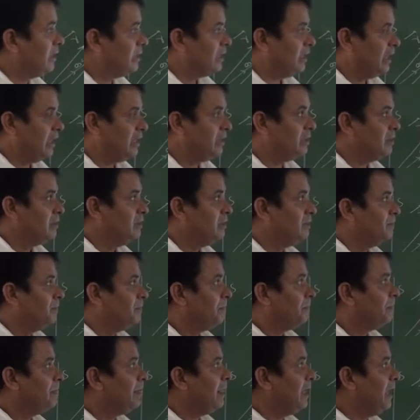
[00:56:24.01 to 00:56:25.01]
For
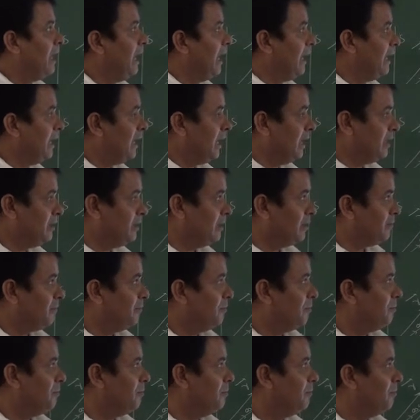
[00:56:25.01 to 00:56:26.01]
that,
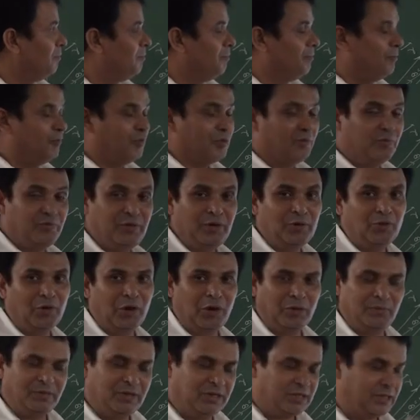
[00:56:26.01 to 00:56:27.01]
another
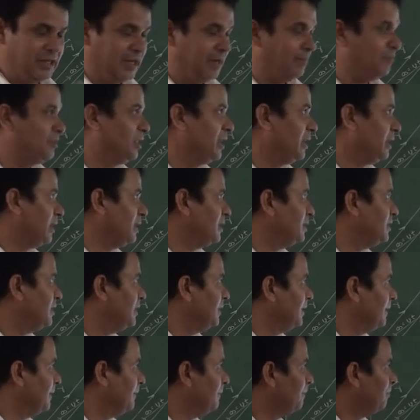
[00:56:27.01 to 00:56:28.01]
view of the same thing
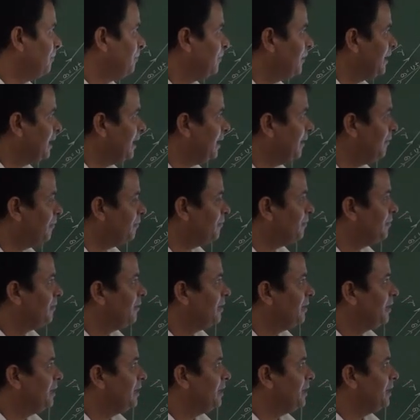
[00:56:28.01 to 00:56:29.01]
is here.
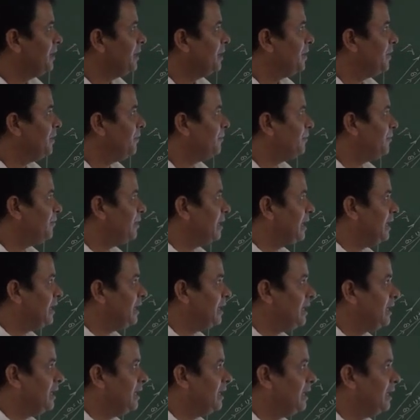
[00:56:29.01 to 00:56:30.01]
If
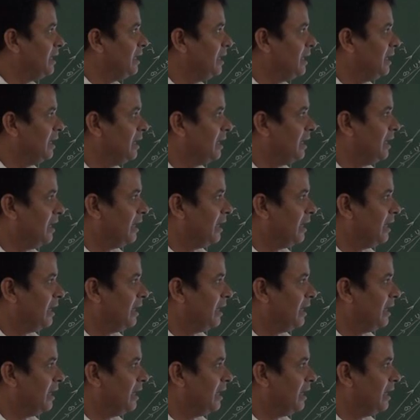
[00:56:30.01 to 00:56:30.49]
any